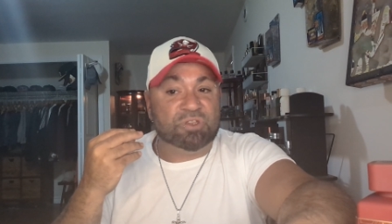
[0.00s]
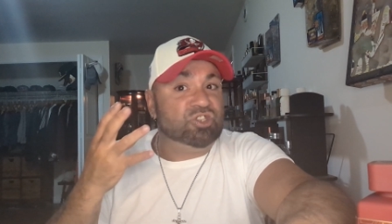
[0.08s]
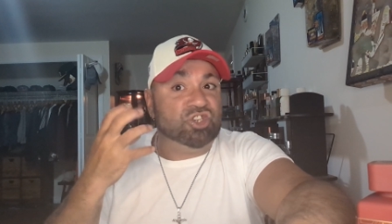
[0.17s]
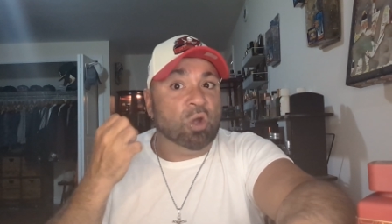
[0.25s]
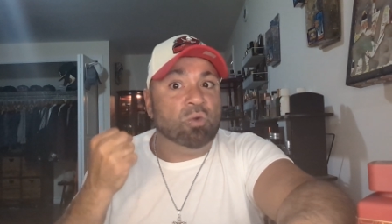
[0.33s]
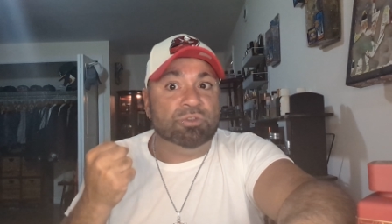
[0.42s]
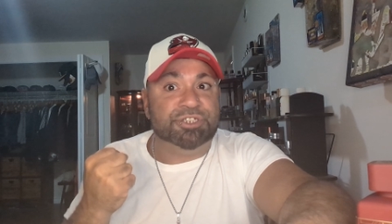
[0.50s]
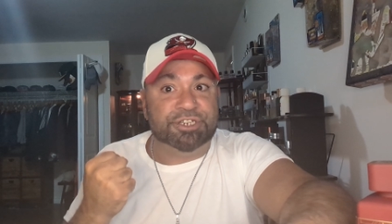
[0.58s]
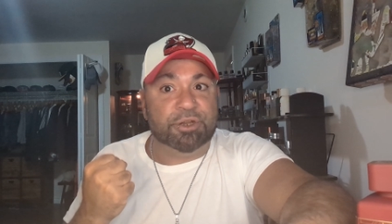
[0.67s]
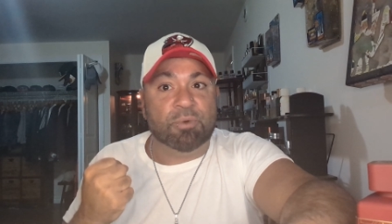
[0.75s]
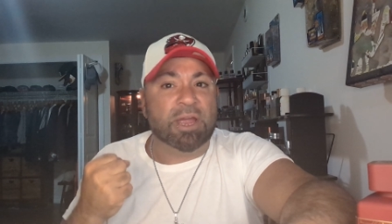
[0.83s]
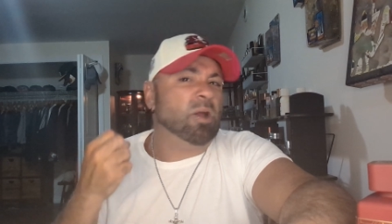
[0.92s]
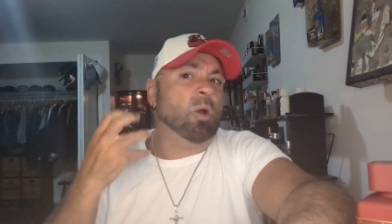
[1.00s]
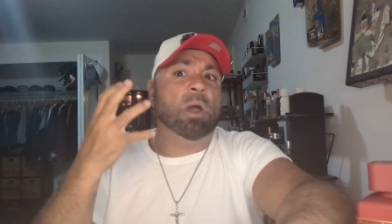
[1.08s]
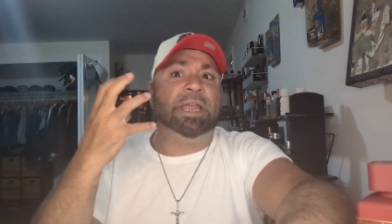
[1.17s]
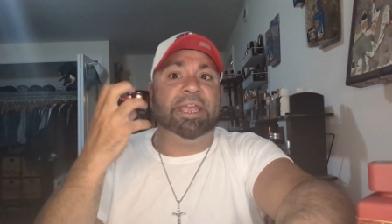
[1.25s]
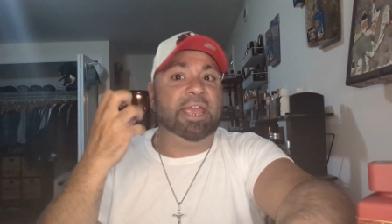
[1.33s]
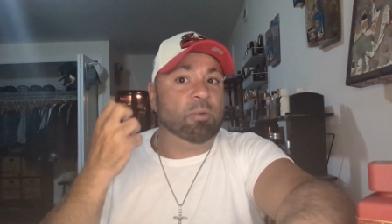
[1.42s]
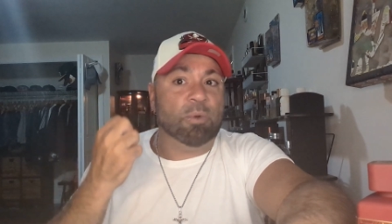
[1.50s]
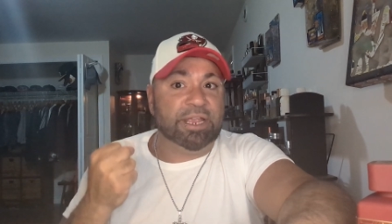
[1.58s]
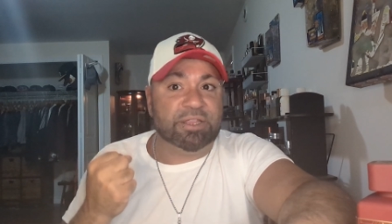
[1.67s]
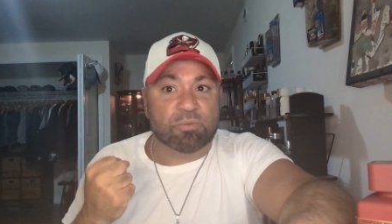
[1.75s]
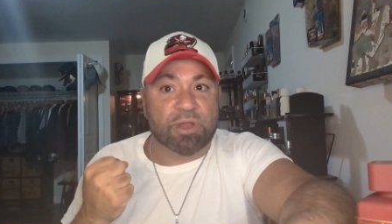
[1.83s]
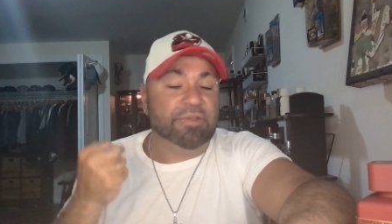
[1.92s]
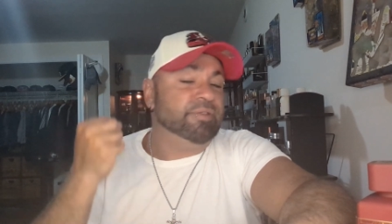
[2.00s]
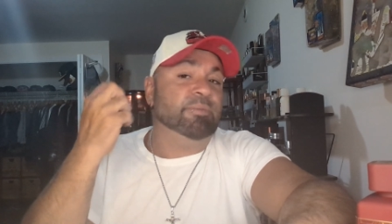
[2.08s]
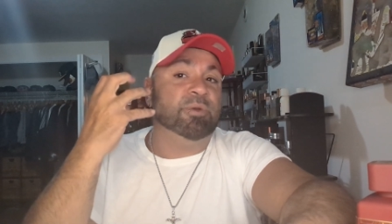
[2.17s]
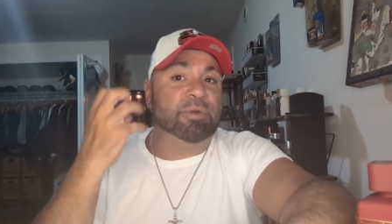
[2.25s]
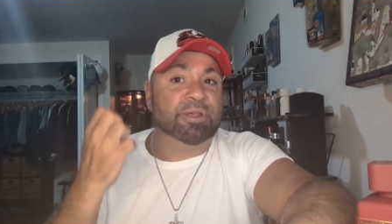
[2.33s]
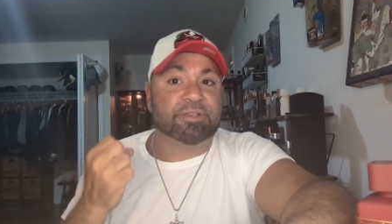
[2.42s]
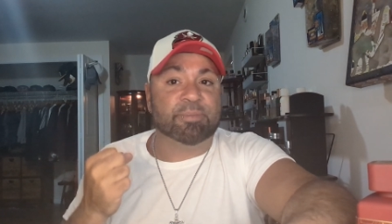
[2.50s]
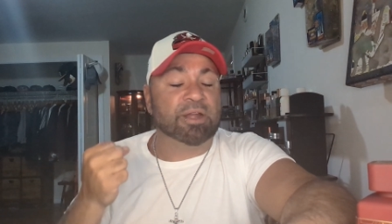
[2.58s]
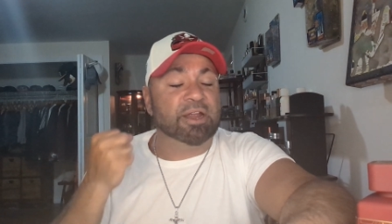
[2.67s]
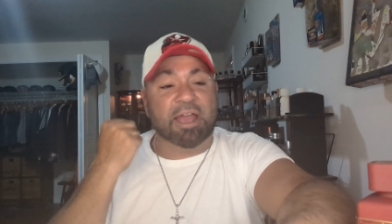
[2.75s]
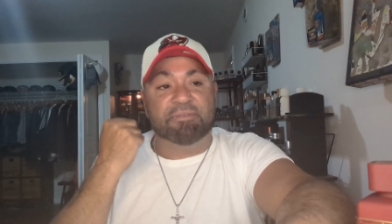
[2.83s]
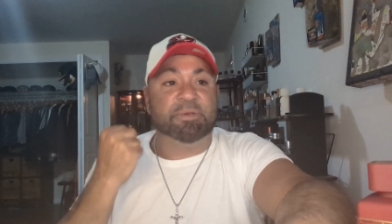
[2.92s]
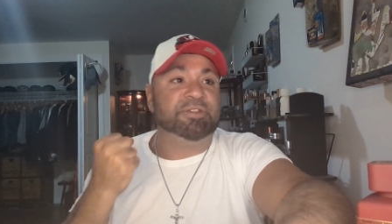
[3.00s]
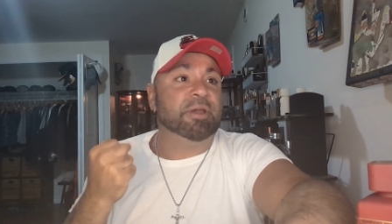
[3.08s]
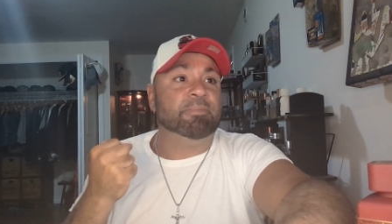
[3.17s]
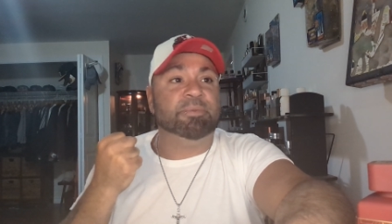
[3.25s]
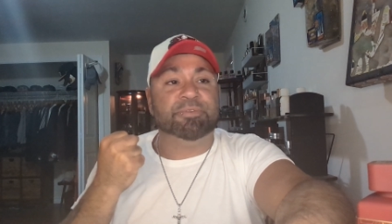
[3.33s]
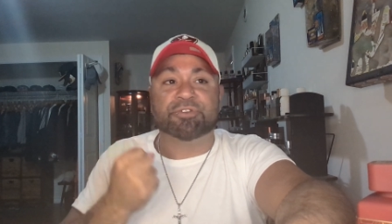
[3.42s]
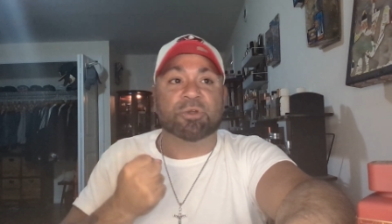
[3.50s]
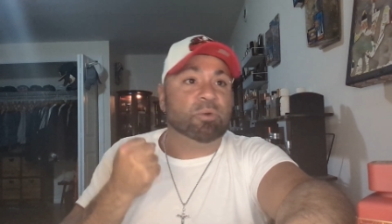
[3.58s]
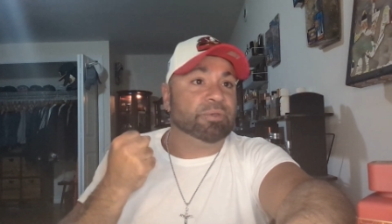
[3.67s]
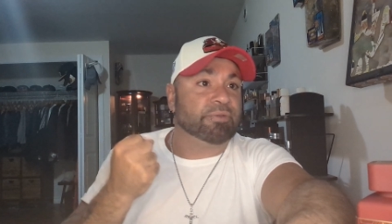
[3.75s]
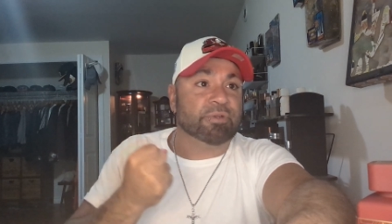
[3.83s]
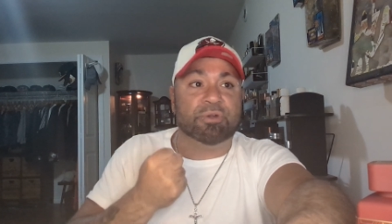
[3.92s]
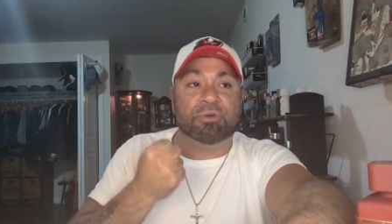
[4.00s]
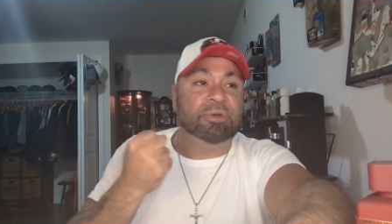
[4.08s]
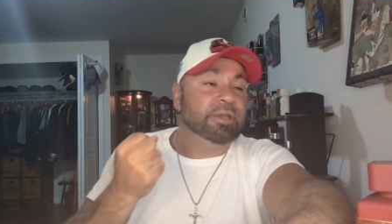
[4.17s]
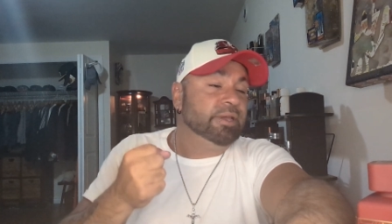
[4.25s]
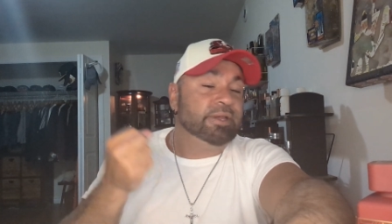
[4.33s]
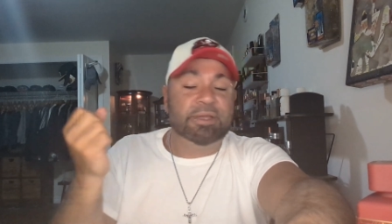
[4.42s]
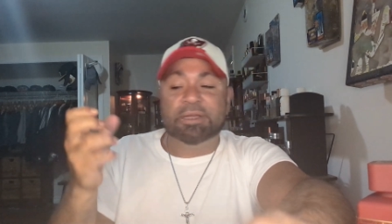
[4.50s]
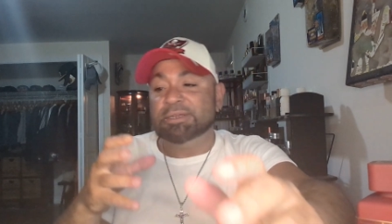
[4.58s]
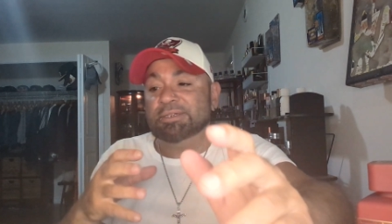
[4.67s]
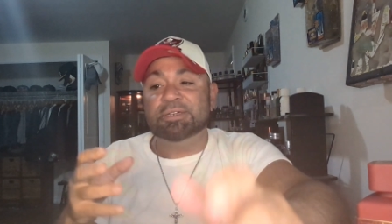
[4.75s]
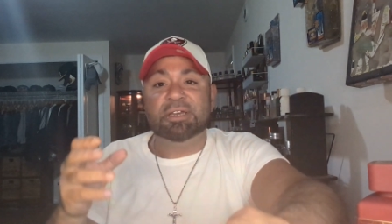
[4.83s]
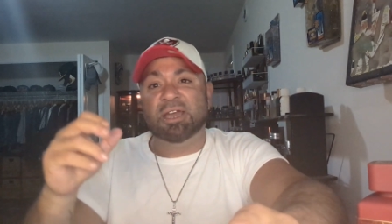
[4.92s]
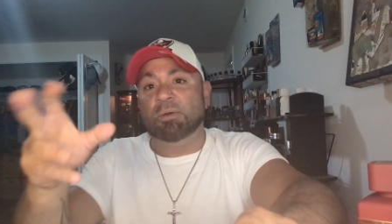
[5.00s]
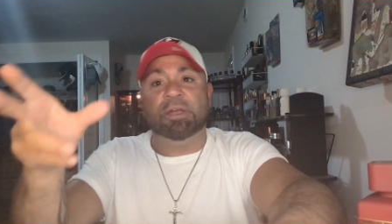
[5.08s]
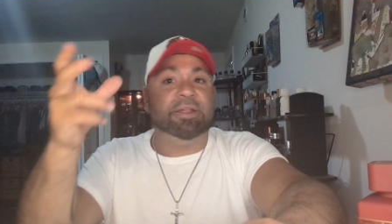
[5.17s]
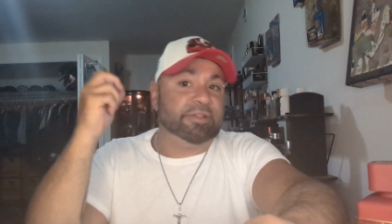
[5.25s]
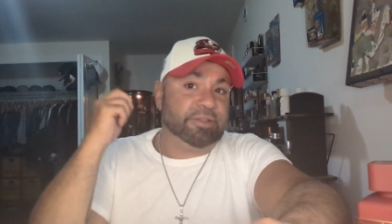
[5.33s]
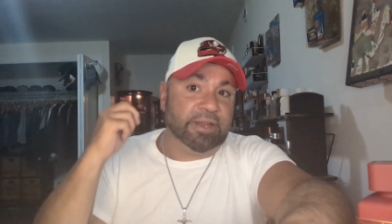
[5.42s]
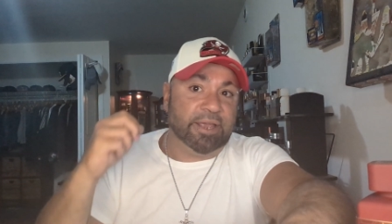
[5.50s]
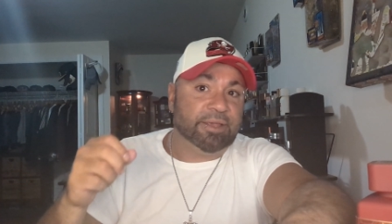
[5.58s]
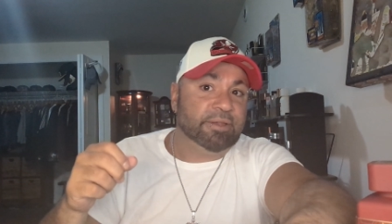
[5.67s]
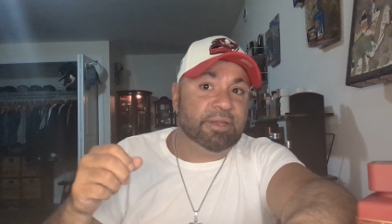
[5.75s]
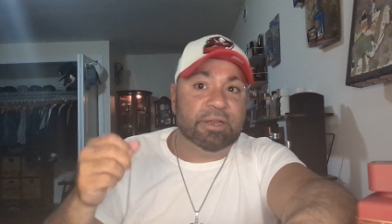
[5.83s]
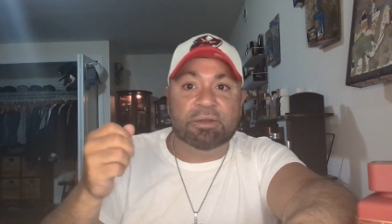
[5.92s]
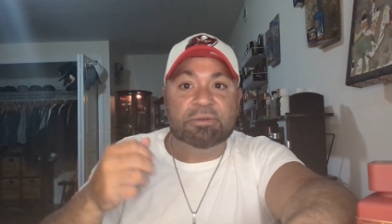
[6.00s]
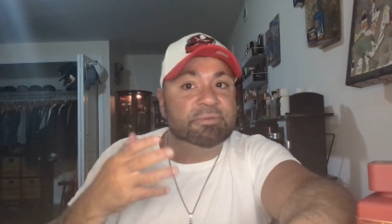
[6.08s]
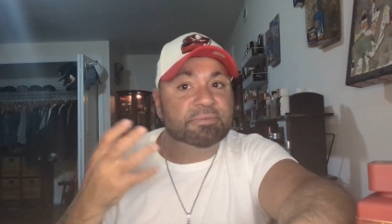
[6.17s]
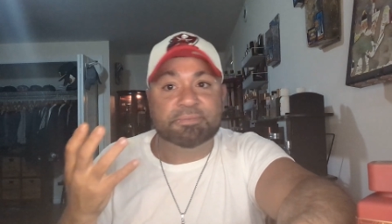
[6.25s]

Jones into wear. Oh, I can't wait to wear them. I'm going to wear this to be something I'm just going through. Yeah, I'll wear this today. You know,